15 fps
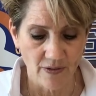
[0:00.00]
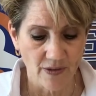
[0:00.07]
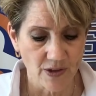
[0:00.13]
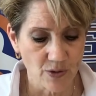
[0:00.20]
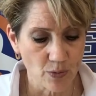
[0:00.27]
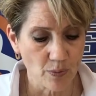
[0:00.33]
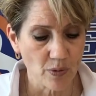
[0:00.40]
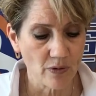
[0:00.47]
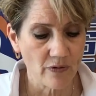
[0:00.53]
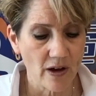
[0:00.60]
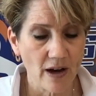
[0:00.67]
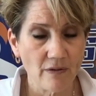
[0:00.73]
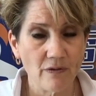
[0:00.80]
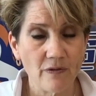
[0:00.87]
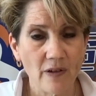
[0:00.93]
This will
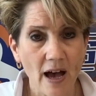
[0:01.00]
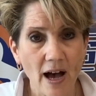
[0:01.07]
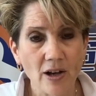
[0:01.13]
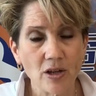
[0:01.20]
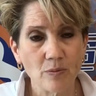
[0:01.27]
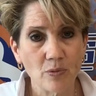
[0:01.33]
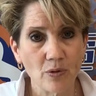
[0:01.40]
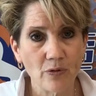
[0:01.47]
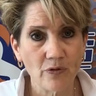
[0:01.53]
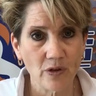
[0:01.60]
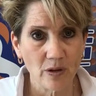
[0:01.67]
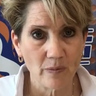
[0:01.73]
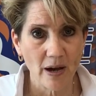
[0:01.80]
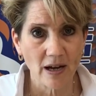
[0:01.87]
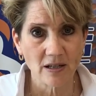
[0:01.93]
provide valuable
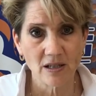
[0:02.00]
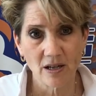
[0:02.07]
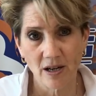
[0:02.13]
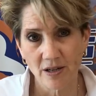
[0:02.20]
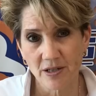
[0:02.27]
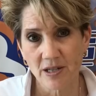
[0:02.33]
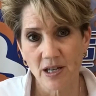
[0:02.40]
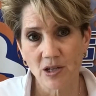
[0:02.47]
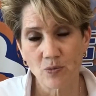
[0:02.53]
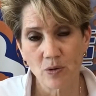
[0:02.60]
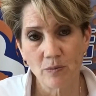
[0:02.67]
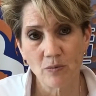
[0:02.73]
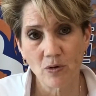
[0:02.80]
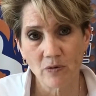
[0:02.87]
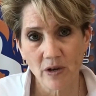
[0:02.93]
feedback to us as we
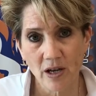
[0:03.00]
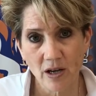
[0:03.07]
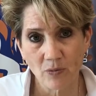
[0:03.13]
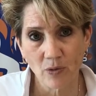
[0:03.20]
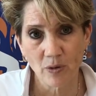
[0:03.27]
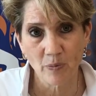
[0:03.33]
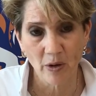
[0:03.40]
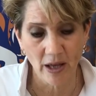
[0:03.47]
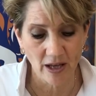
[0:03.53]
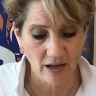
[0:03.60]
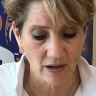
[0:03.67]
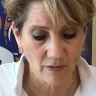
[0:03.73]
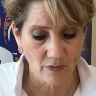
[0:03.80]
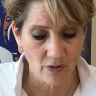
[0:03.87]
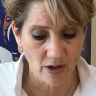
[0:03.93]
move ahead with
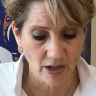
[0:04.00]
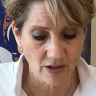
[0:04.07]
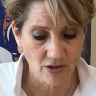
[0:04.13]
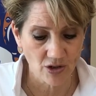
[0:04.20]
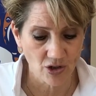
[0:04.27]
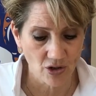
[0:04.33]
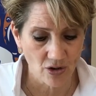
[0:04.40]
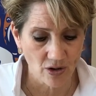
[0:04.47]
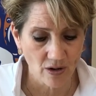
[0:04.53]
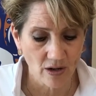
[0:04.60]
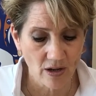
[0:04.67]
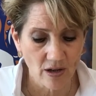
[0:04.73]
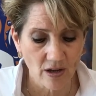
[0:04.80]
planning for next year.